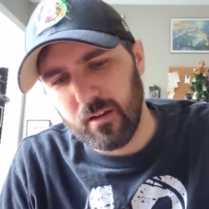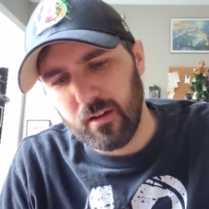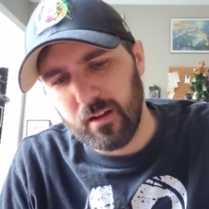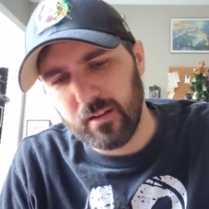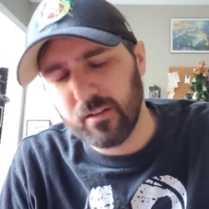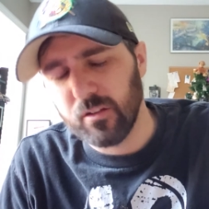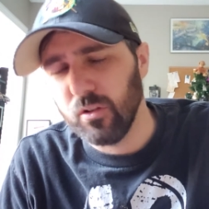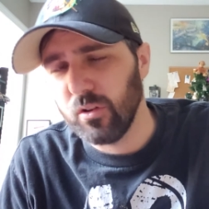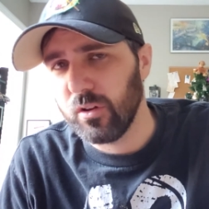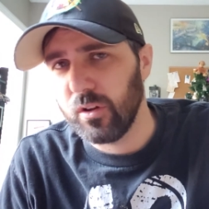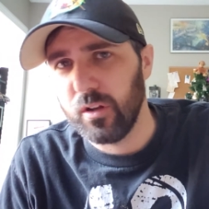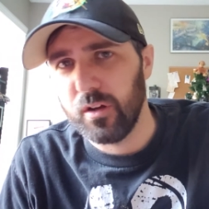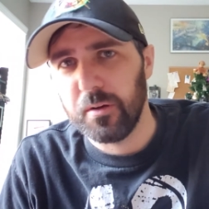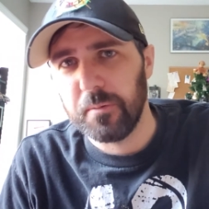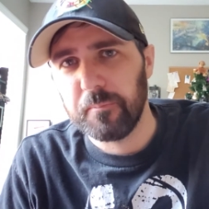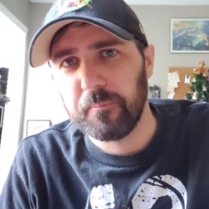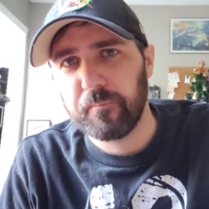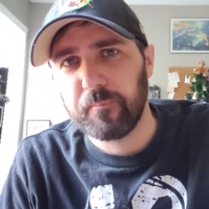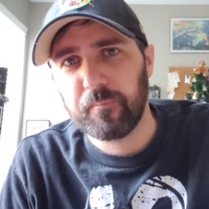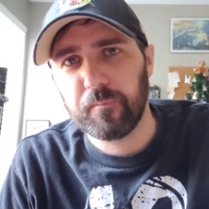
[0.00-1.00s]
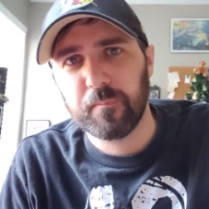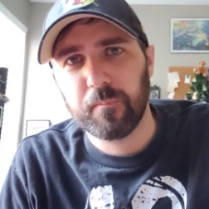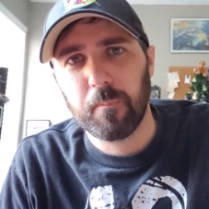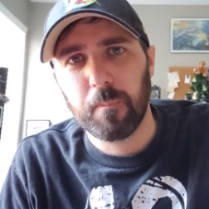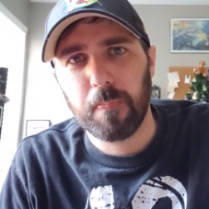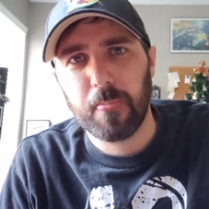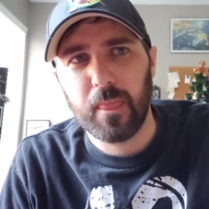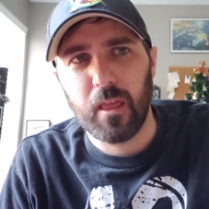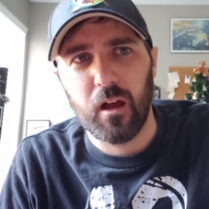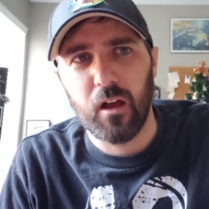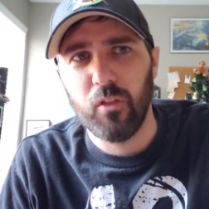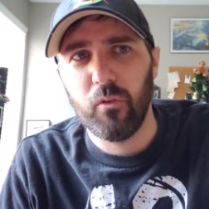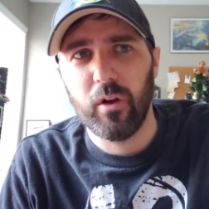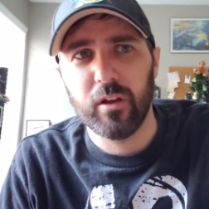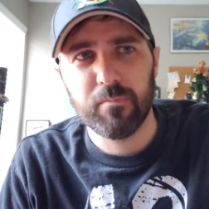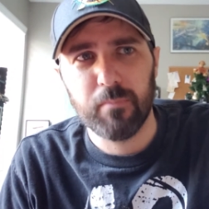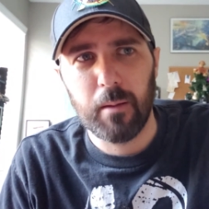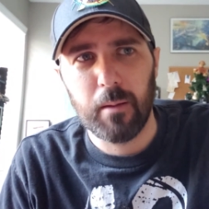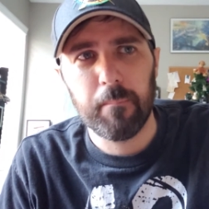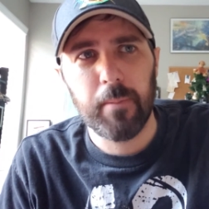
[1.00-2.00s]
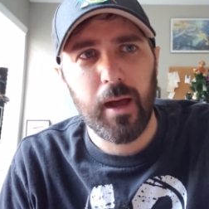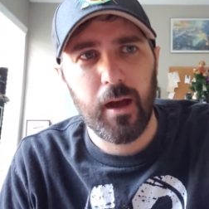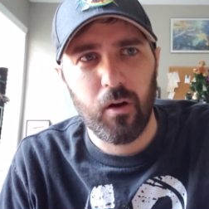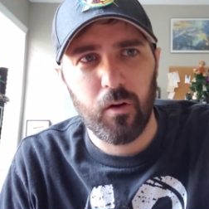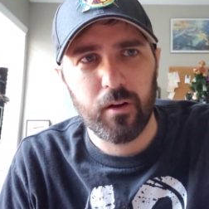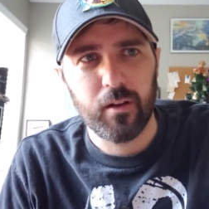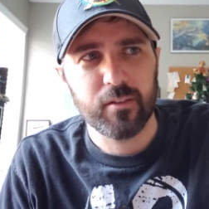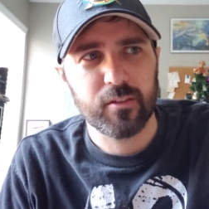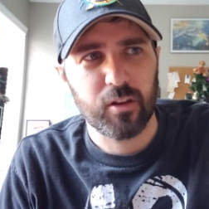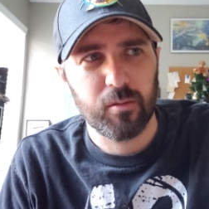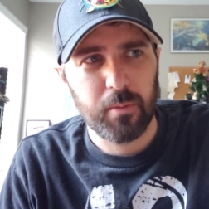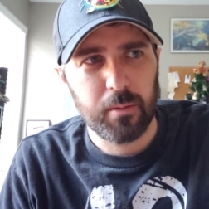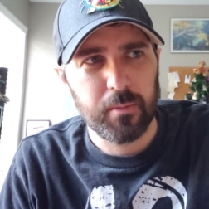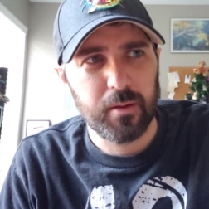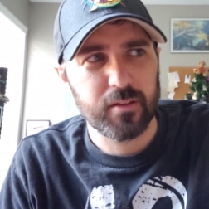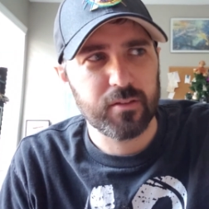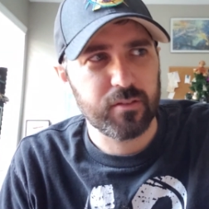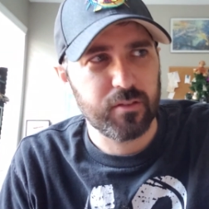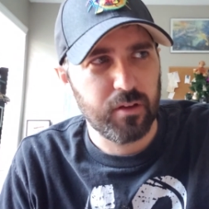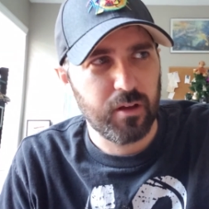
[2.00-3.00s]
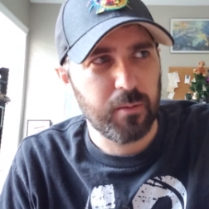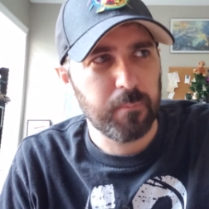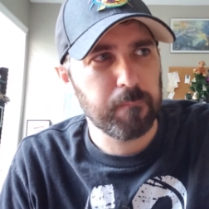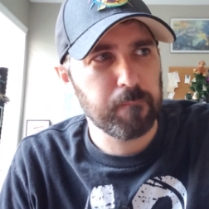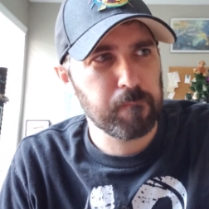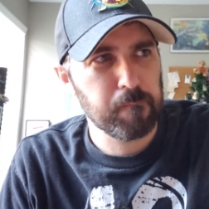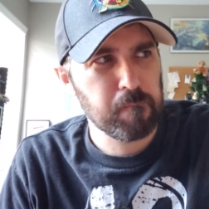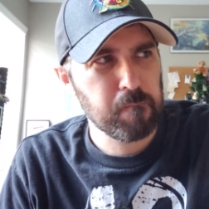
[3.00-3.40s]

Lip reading: I need to look it up. Otherwise, my palate is going to be messed up.